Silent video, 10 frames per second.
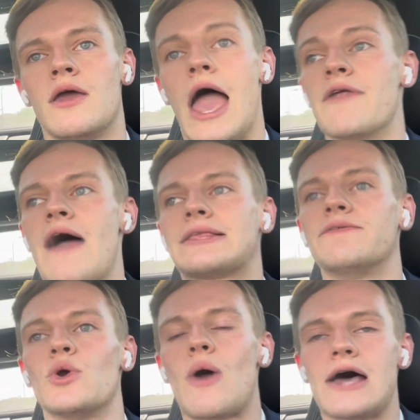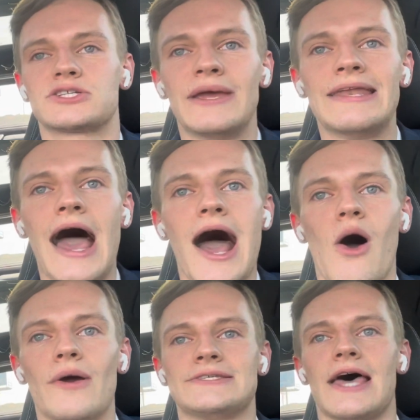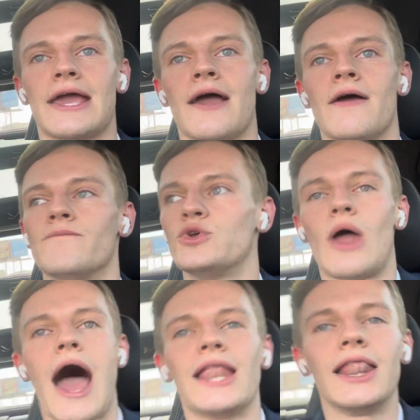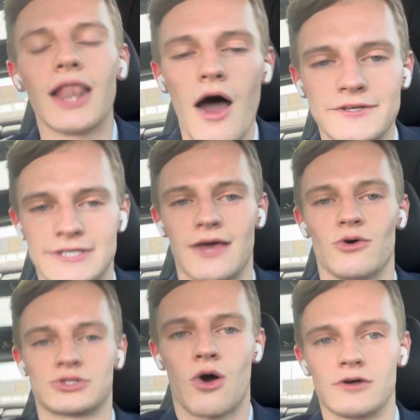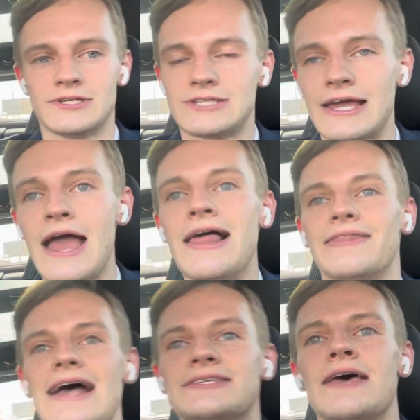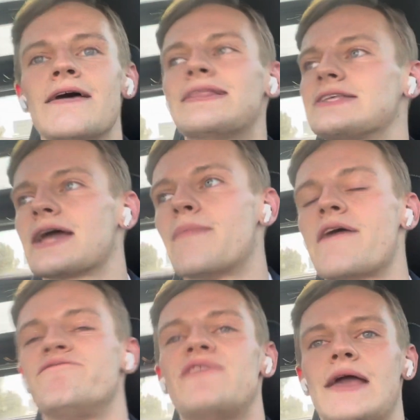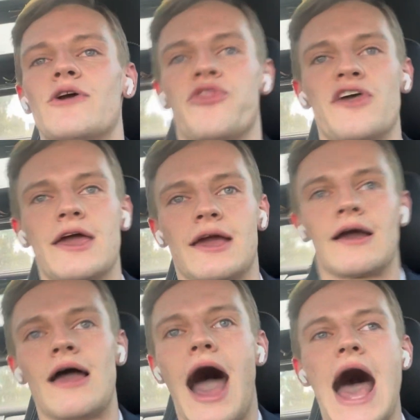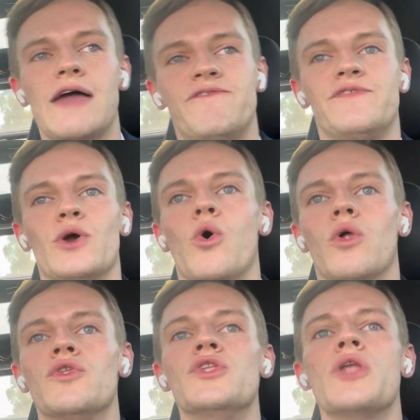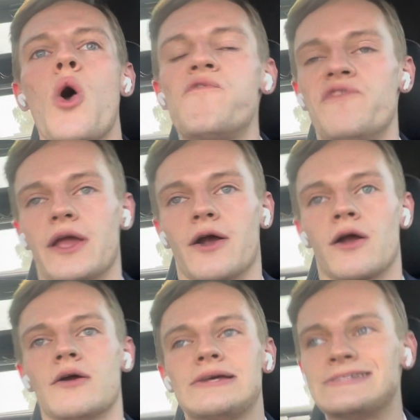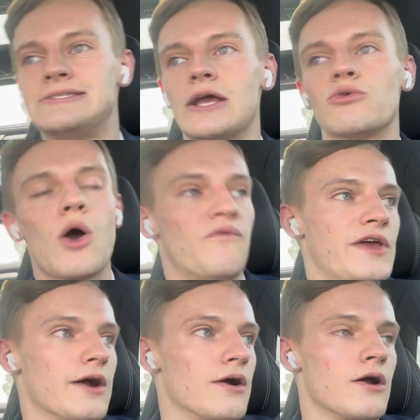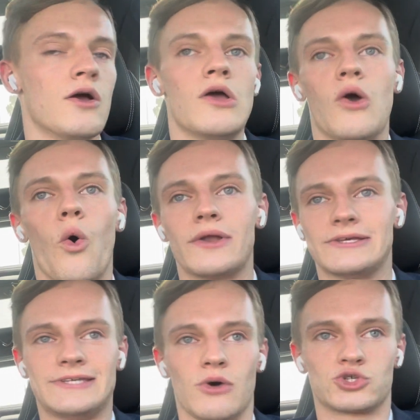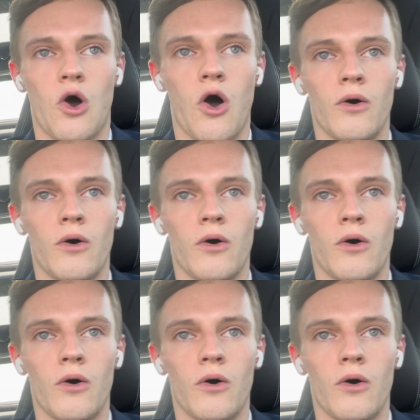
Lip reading: In fact, if you ask me now, it's like, dude, I love sales calls. It's like, that's like my favorite thing. I feel no fear, zero fear on a sales call,